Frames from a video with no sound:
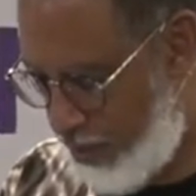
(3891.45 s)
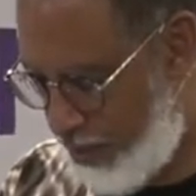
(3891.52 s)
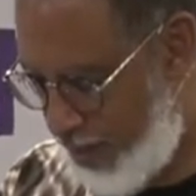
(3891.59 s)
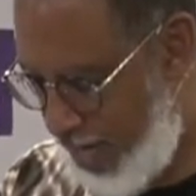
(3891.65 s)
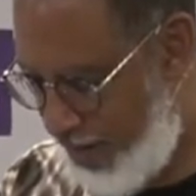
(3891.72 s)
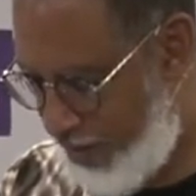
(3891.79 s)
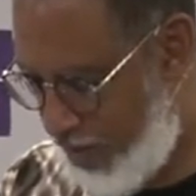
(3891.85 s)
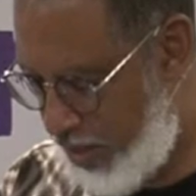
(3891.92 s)

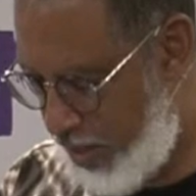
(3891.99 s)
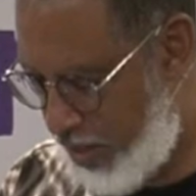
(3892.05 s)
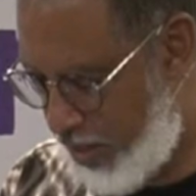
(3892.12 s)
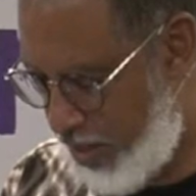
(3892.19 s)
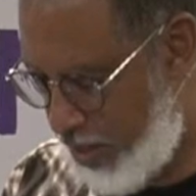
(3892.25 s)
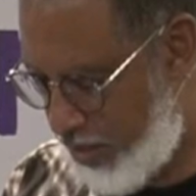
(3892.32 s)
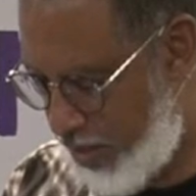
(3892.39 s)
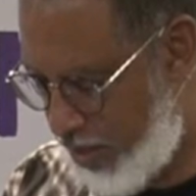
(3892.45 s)
5 and 6
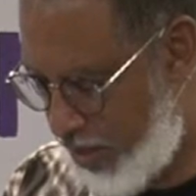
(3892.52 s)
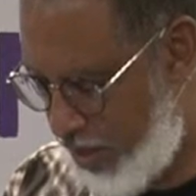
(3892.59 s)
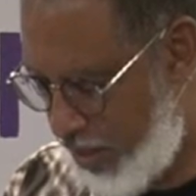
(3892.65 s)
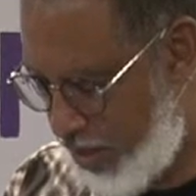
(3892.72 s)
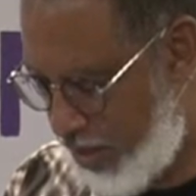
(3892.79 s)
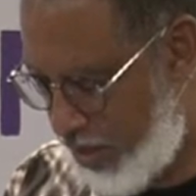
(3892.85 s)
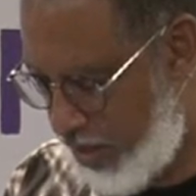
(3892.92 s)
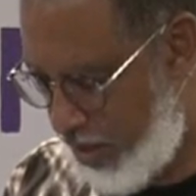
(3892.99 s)
tells us
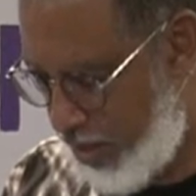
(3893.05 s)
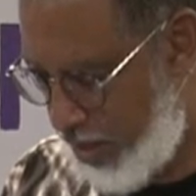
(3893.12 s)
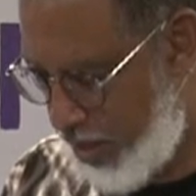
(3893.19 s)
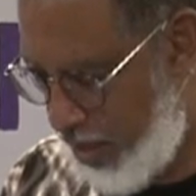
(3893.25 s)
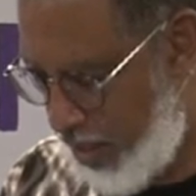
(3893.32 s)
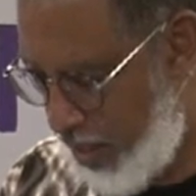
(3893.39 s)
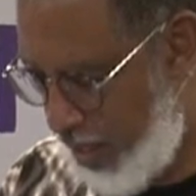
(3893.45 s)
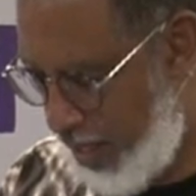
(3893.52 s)
this
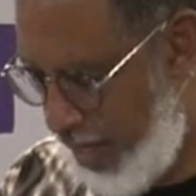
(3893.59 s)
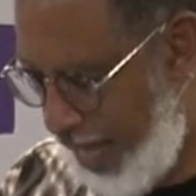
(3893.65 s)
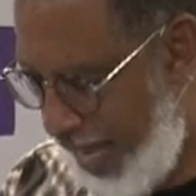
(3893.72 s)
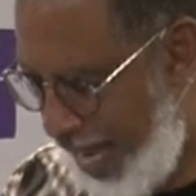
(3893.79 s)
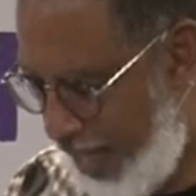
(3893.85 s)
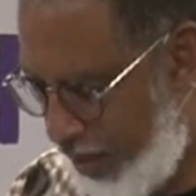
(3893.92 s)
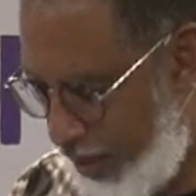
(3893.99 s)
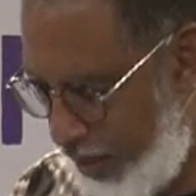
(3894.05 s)

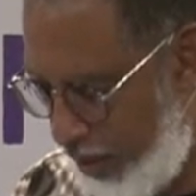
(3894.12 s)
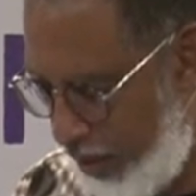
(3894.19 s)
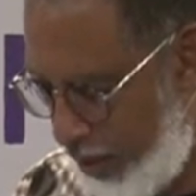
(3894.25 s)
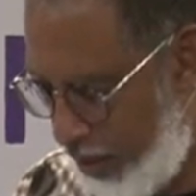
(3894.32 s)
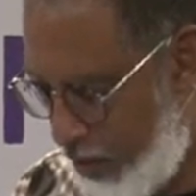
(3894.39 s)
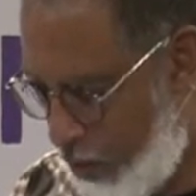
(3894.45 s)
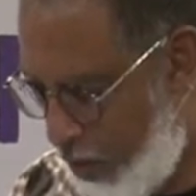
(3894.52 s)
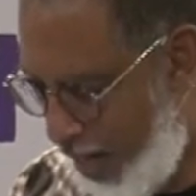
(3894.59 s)
act
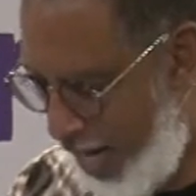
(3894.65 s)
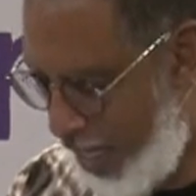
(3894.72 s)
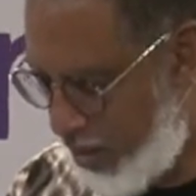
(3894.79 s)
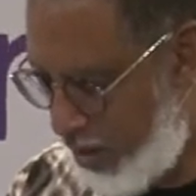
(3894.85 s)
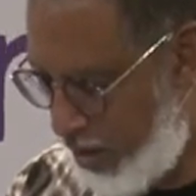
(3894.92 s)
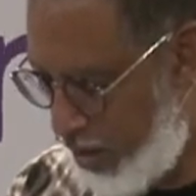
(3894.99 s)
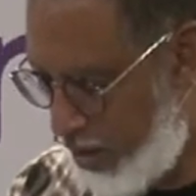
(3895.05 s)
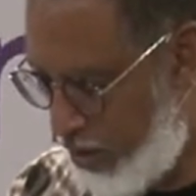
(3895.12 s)
wisely